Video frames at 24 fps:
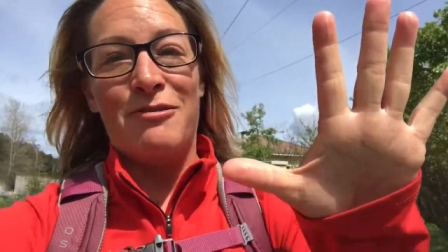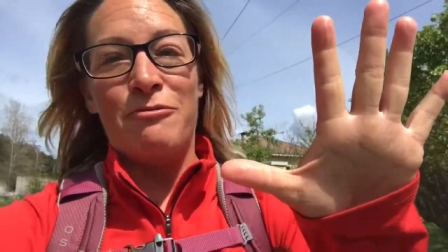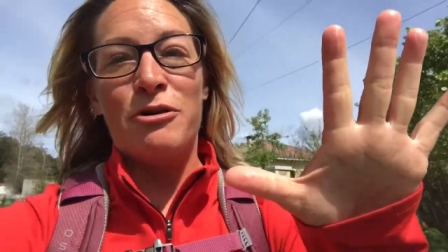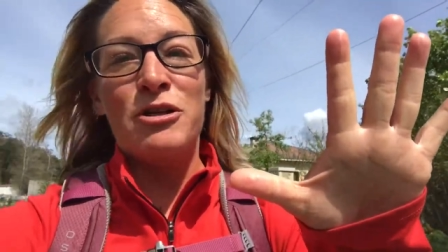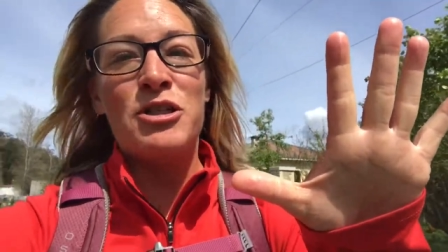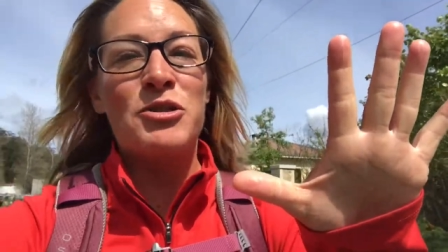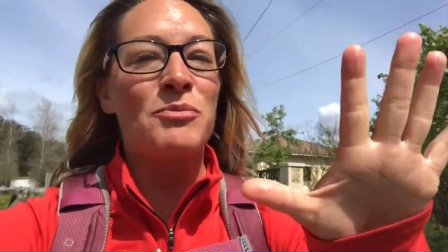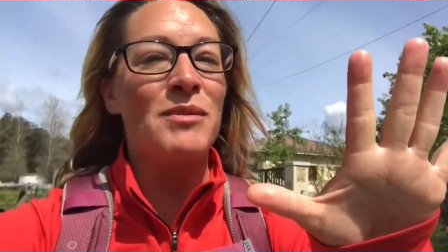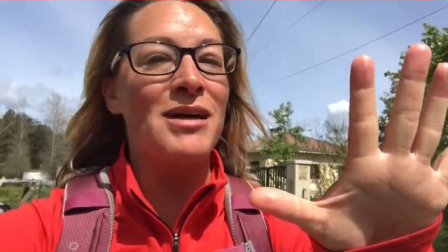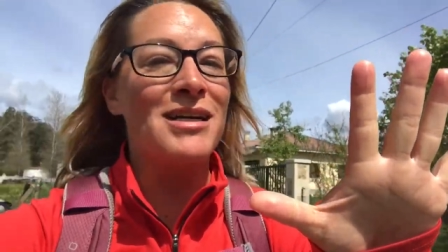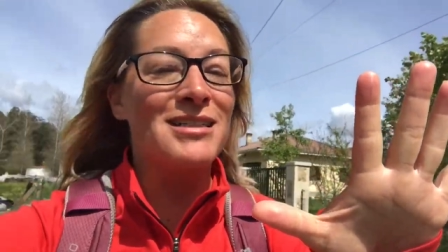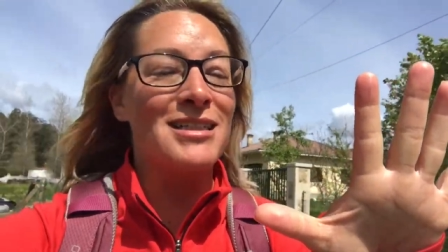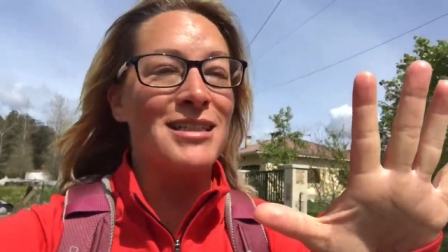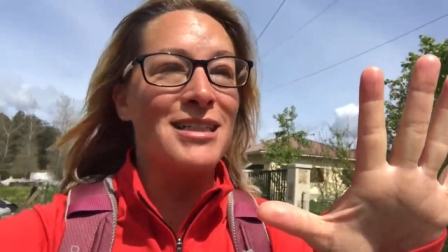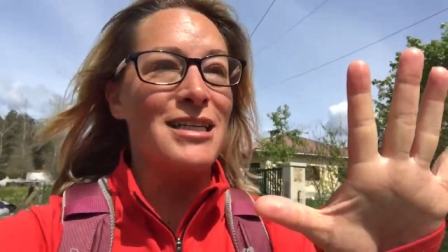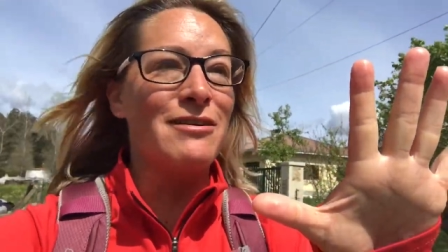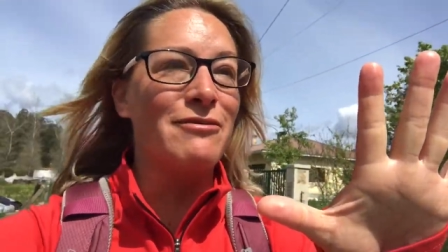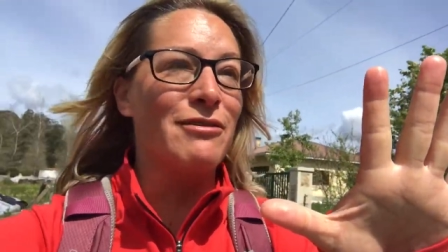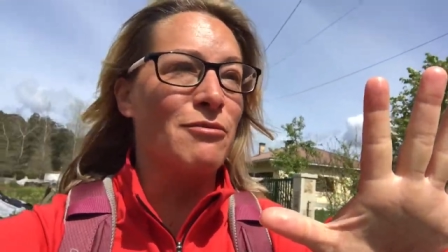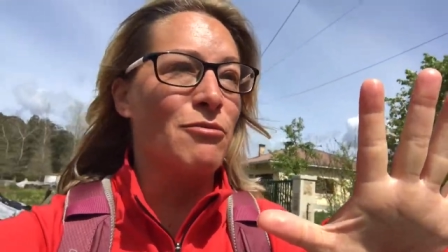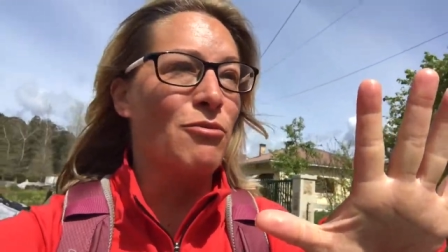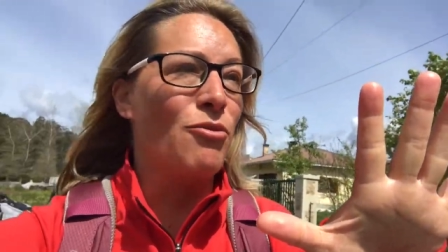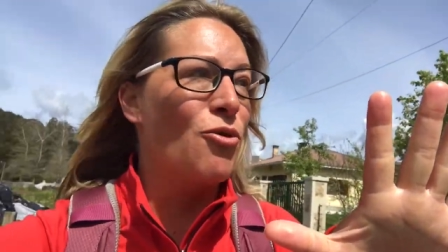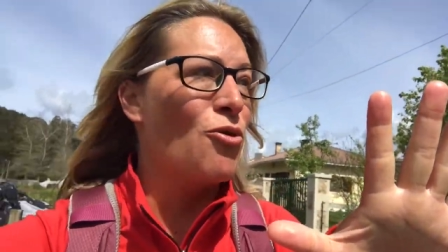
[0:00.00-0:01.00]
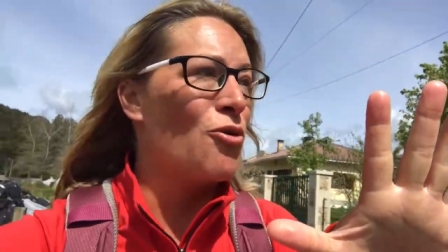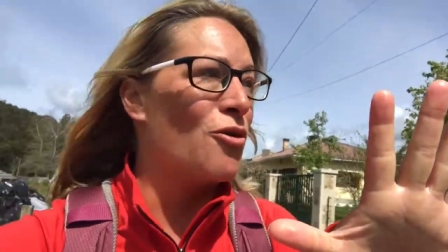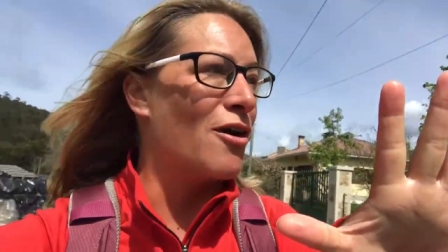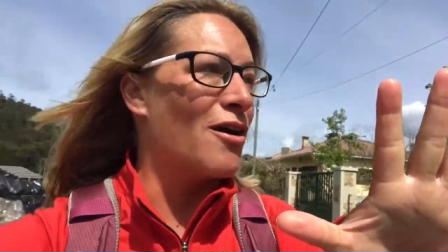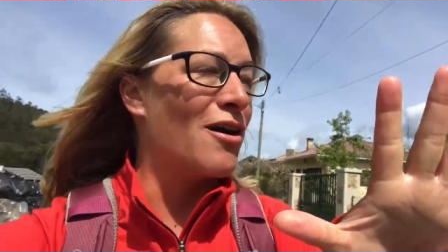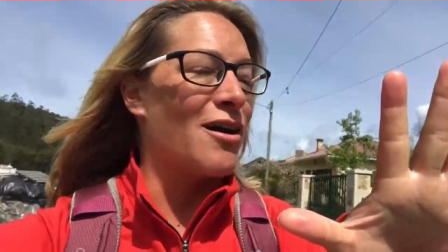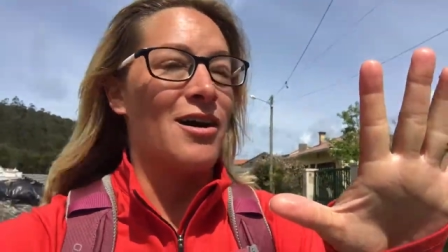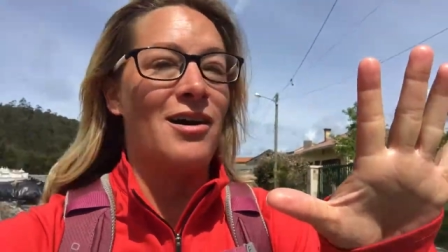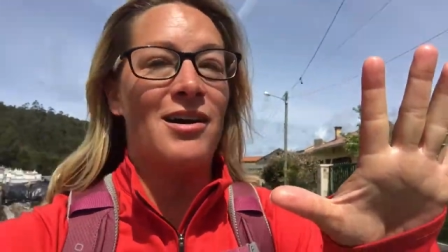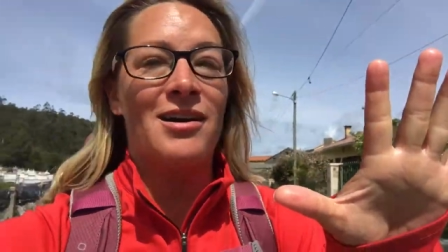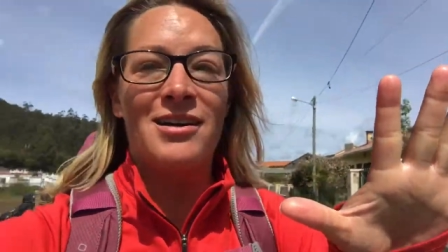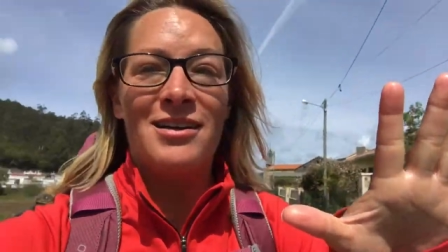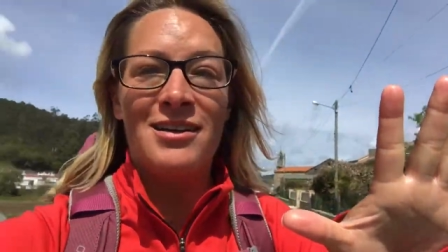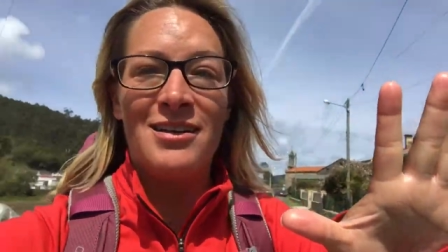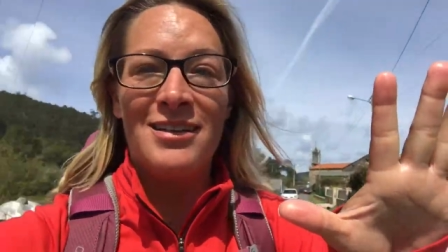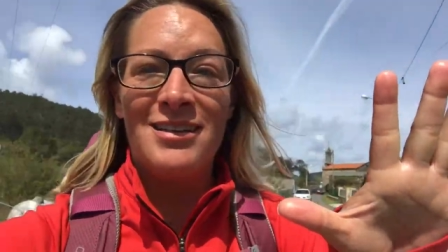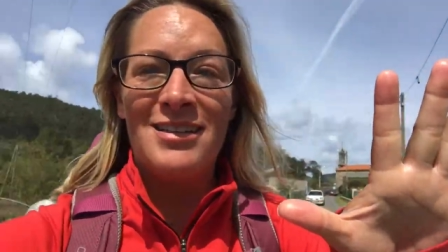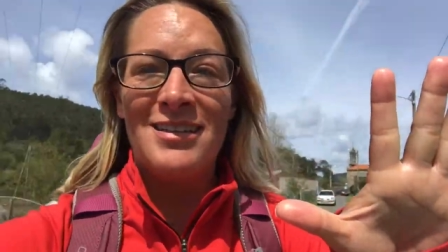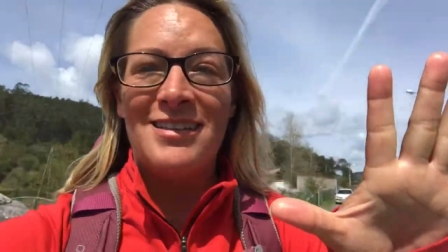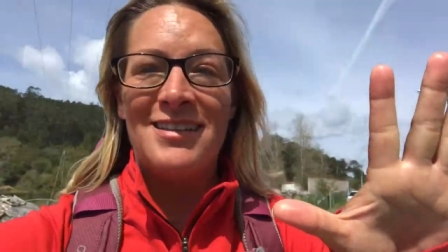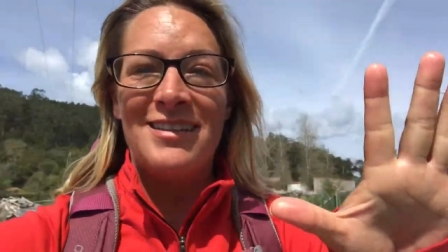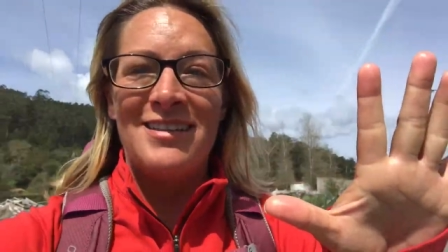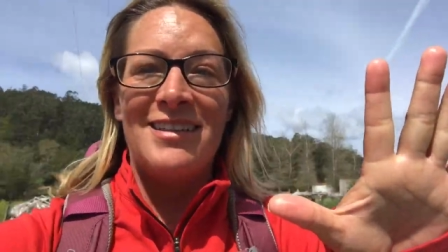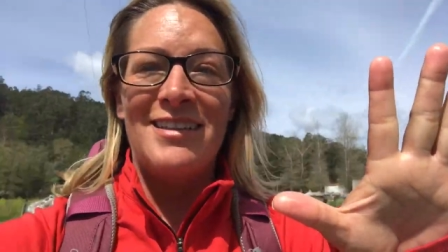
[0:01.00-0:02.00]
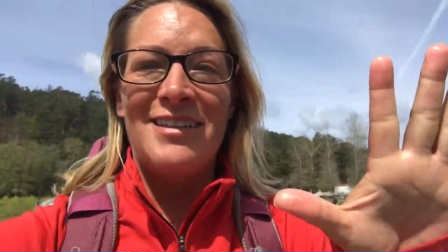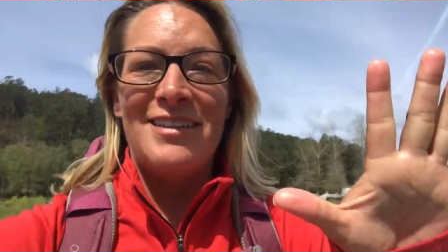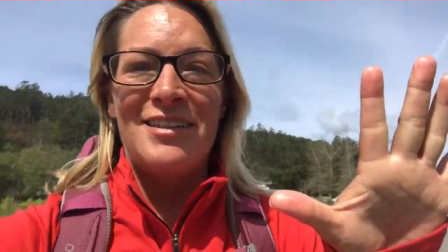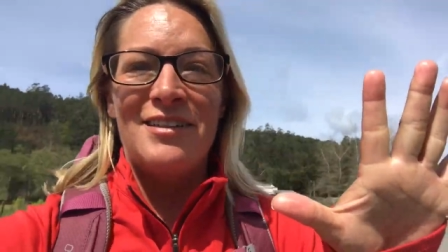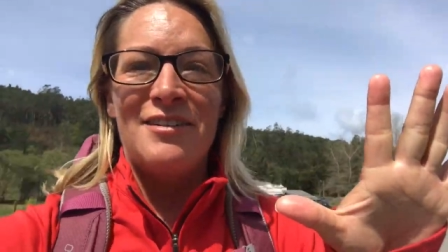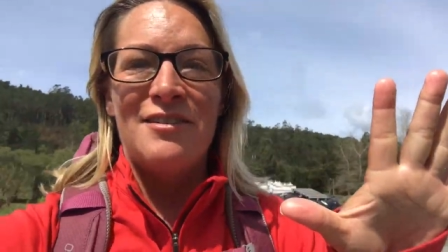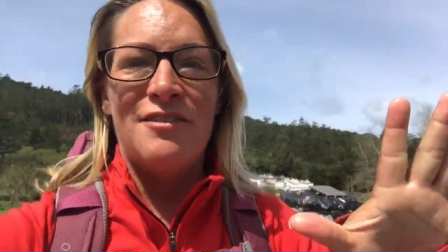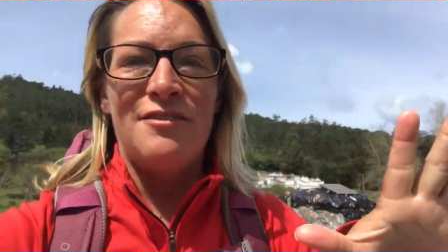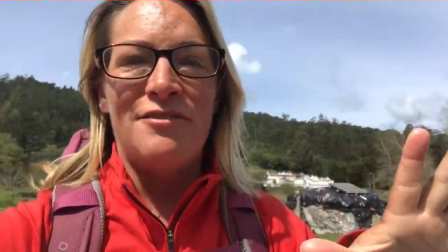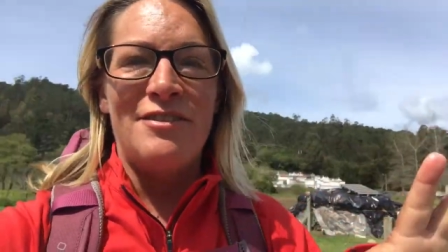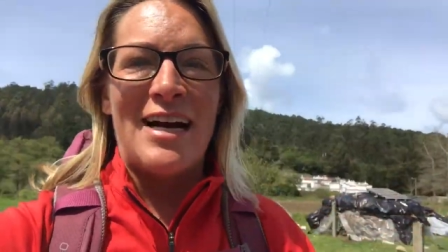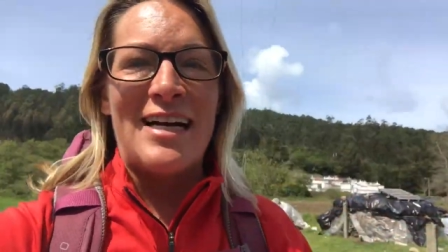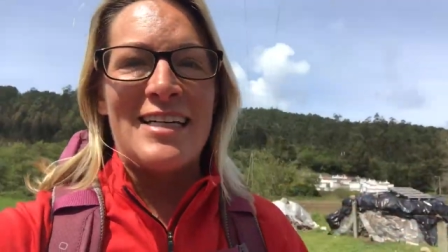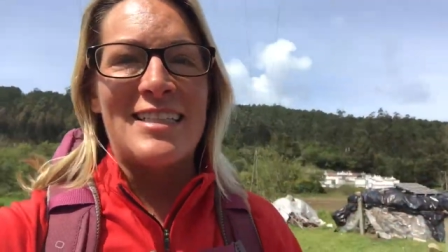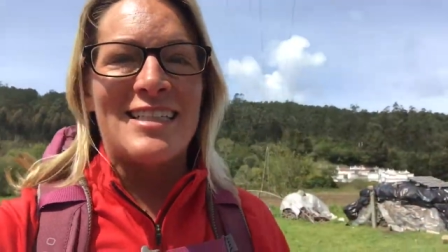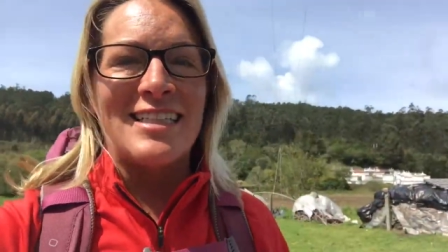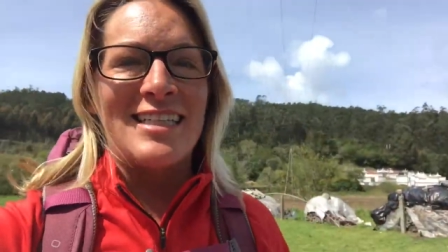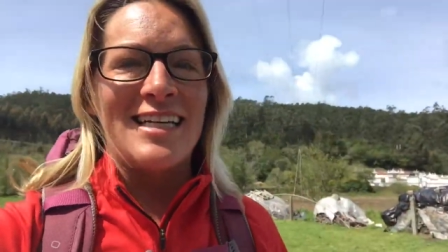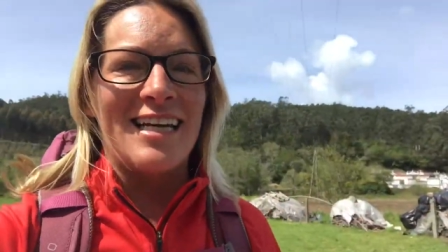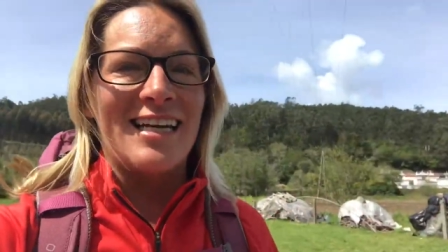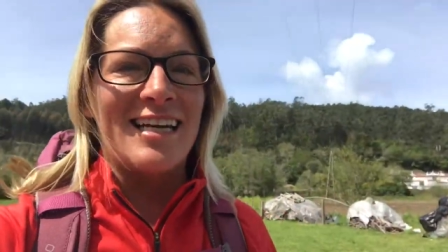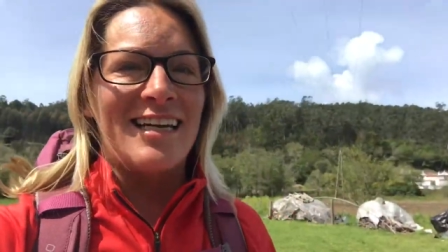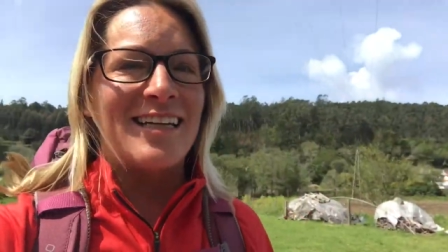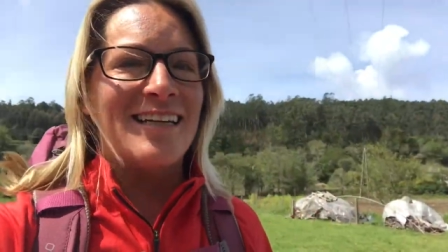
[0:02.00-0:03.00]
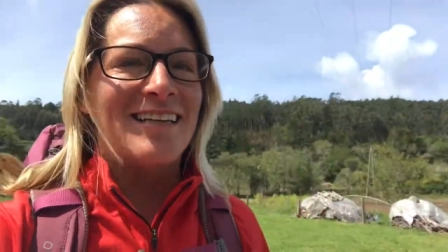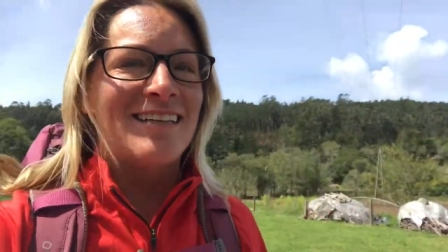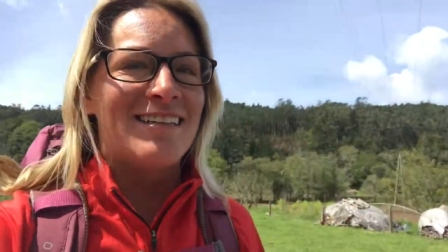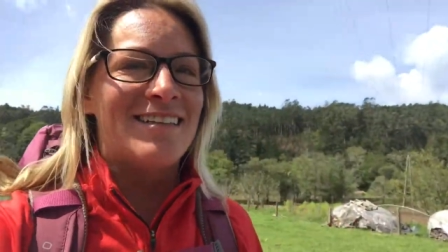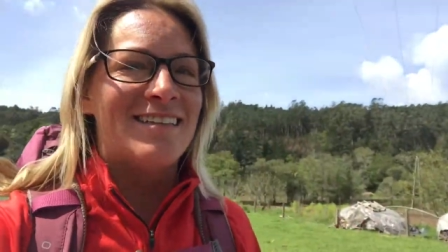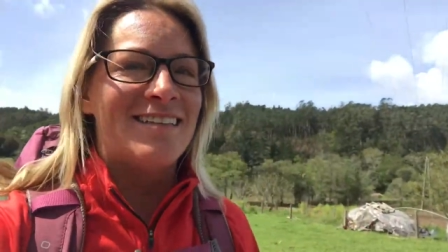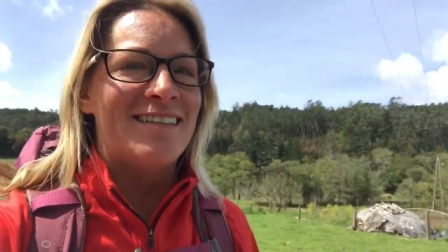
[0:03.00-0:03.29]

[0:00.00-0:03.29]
which makes it even more fascinating.